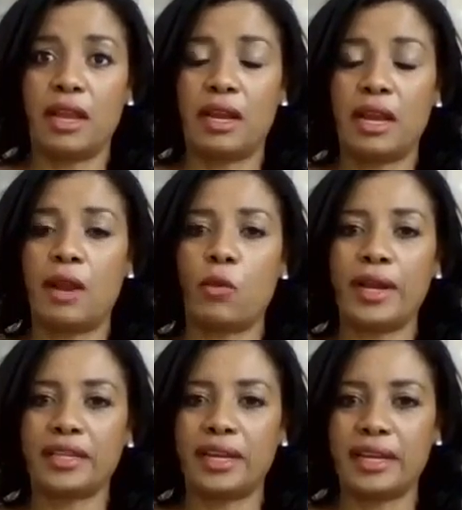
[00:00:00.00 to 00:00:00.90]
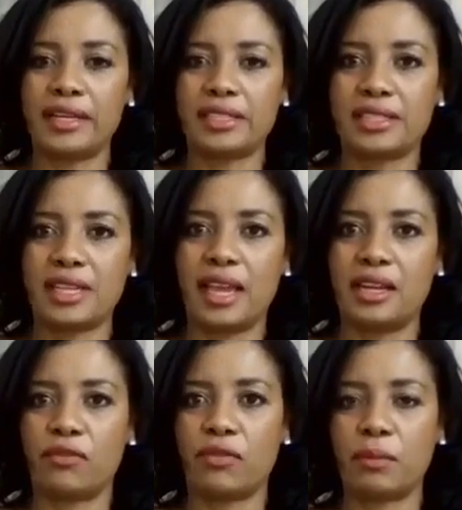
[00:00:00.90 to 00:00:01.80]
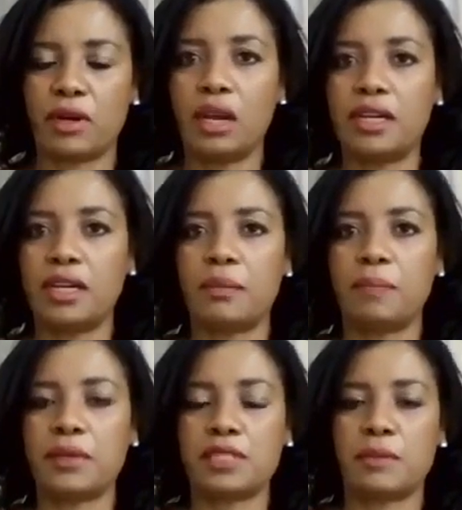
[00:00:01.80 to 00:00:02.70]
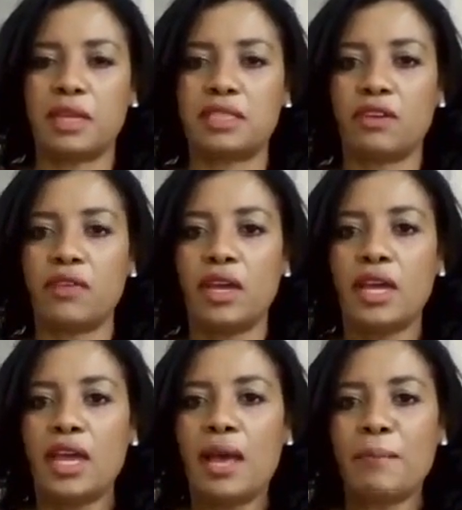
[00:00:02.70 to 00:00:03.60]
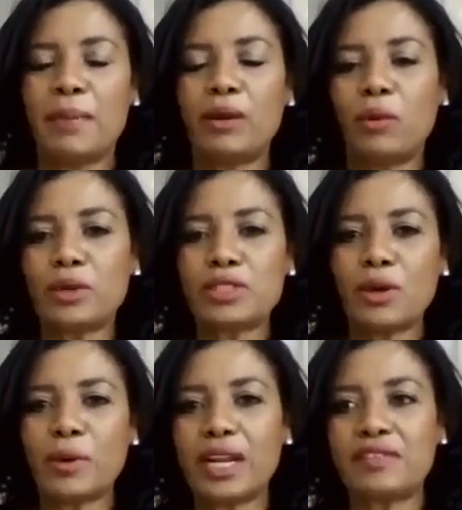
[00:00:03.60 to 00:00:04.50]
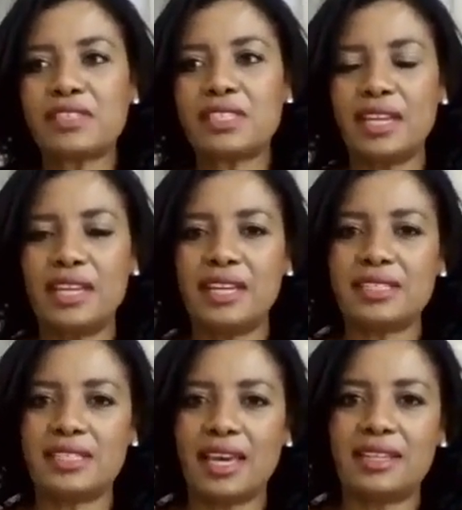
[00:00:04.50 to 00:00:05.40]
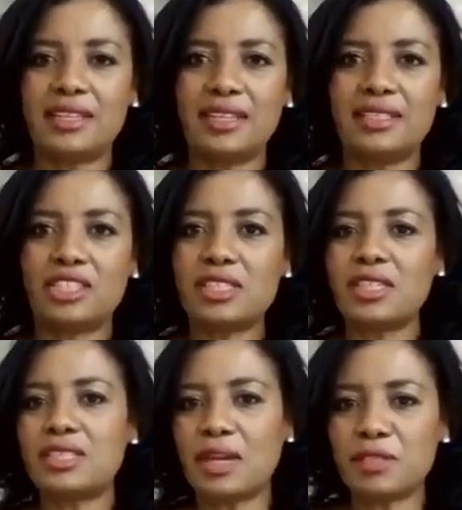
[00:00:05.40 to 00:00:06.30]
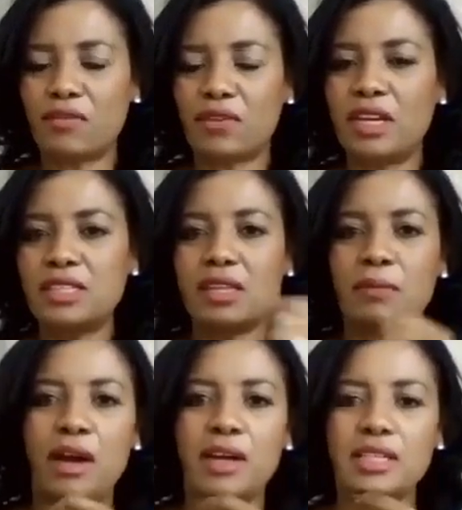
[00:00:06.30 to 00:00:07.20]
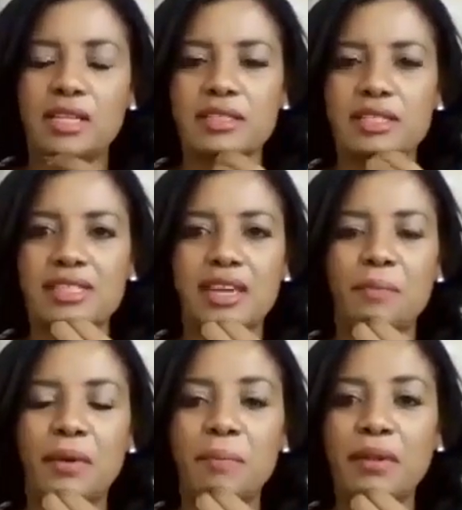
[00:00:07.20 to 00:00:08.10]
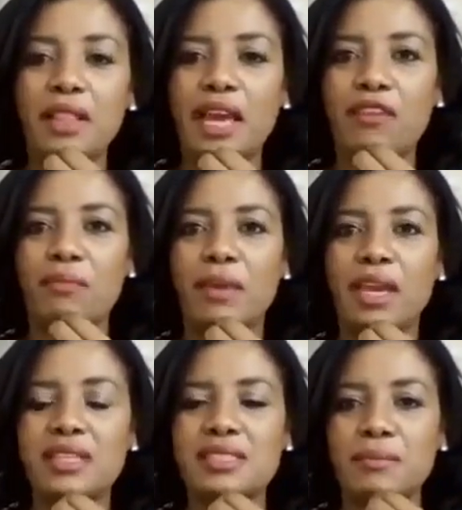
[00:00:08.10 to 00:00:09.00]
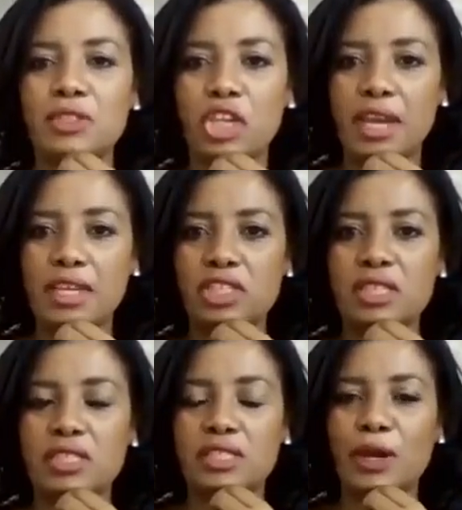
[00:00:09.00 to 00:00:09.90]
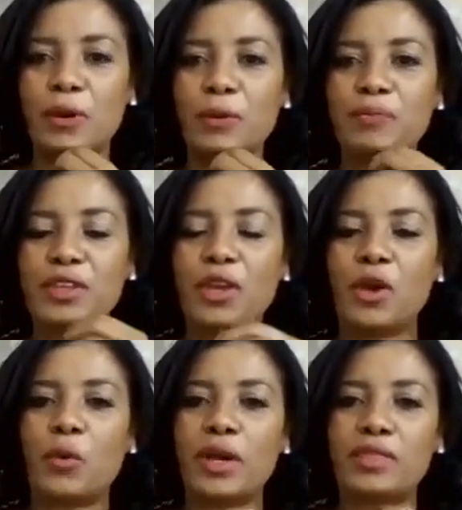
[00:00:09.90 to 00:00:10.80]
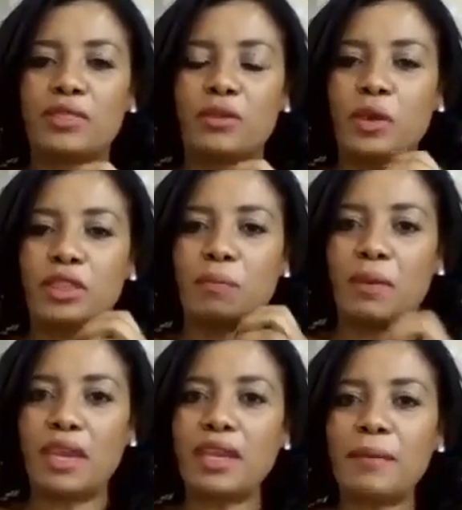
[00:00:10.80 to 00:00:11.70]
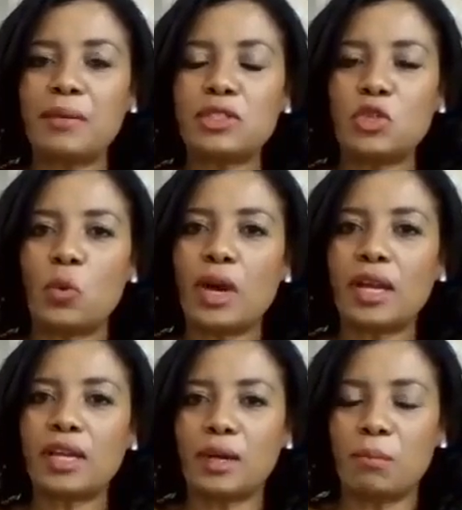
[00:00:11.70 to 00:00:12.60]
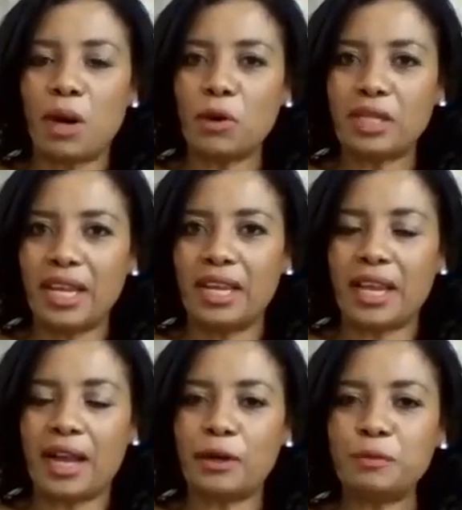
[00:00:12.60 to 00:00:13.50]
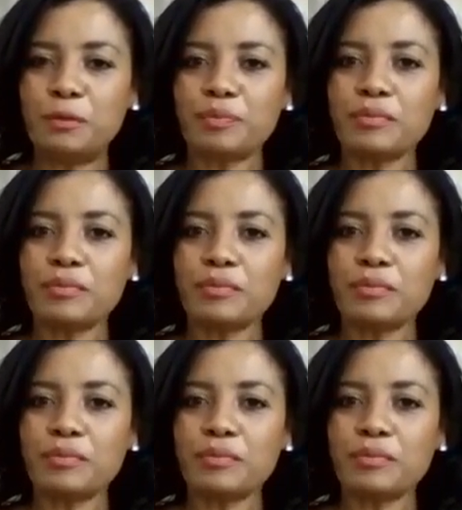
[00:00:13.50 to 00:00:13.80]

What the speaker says: and one can understand it from a holiday perspective. But also what I've seen is that in terms of reading some articles, is that people have made some changes. So with being able to work remotely now,